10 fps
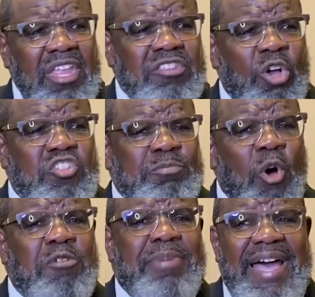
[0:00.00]
those
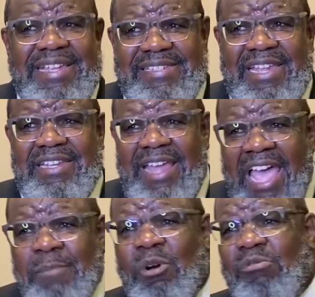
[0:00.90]
Moabites and
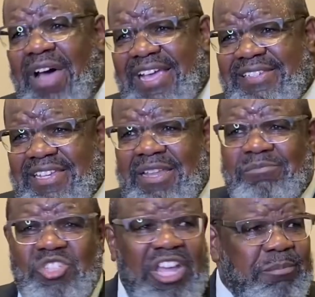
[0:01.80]
Amorites and
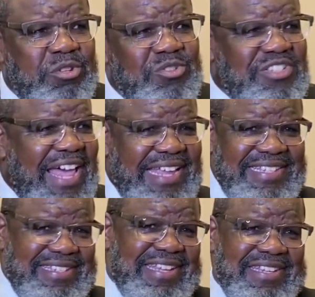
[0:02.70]
them
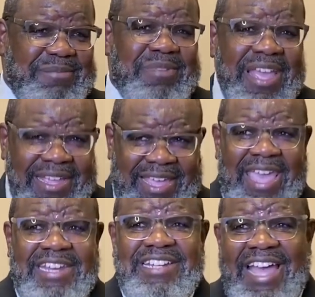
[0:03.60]
Jebusites and them
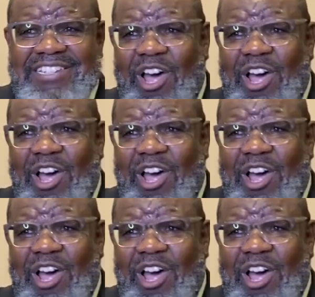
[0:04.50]
Canaanites,